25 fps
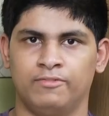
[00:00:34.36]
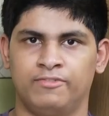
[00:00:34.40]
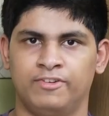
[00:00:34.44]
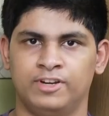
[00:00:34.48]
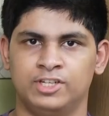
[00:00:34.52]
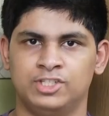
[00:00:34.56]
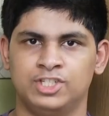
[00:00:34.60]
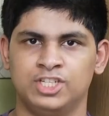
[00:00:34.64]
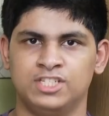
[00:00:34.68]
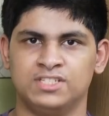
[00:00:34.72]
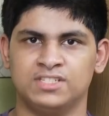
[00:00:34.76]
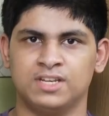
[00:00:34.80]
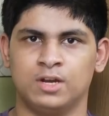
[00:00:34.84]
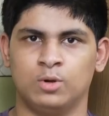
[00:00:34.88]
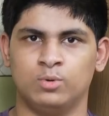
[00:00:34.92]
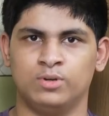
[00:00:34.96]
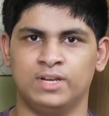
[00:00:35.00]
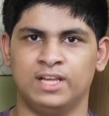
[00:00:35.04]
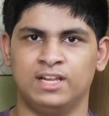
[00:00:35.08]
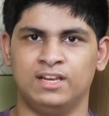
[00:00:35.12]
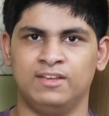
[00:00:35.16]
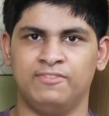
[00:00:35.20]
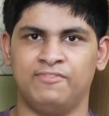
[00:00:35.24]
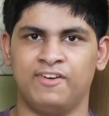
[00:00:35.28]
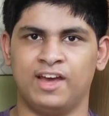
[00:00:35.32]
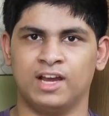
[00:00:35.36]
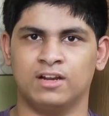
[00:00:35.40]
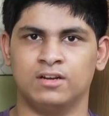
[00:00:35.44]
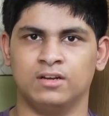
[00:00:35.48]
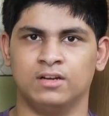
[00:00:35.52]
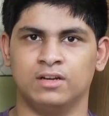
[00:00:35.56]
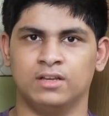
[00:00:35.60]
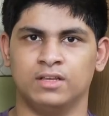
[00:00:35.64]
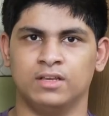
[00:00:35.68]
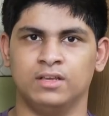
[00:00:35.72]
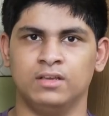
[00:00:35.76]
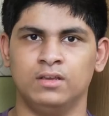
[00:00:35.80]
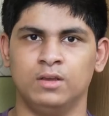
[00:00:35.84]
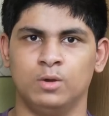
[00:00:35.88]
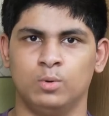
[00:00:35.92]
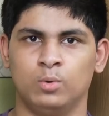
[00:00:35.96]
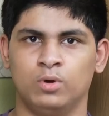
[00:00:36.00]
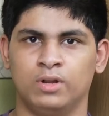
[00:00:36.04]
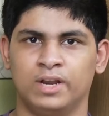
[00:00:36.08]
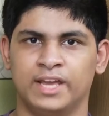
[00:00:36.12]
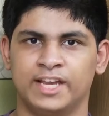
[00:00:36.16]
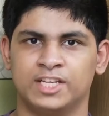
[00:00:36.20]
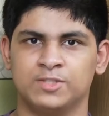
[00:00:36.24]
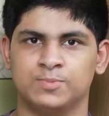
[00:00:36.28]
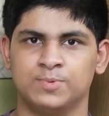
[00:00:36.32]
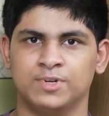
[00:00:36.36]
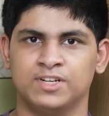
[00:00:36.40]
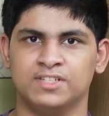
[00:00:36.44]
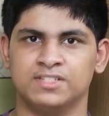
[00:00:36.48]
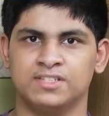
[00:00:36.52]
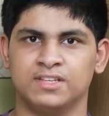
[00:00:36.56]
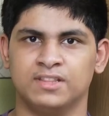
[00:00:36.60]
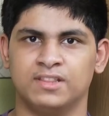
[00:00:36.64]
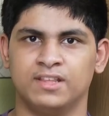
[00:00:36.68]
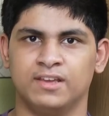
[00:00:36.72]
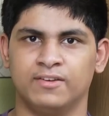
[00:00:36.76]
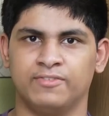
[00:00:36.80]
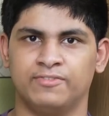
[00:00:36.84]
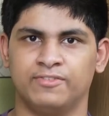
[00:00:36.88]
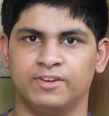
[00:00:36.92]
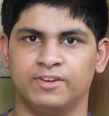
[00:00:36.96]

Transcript: FIITJEE South Delhi faculty were experts in their